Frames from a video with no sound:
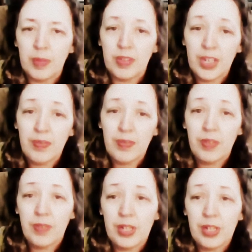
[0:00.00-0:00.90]
a
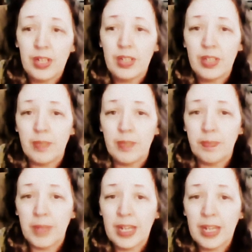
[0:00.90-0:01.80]
safety vest,
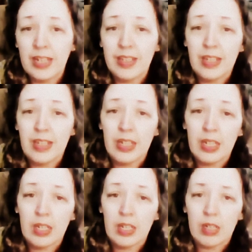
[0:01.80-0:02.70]

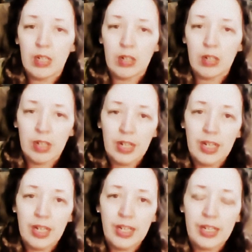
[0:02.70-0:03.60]
basket, a
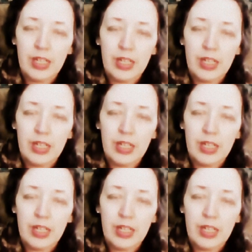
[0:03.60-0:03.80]
light.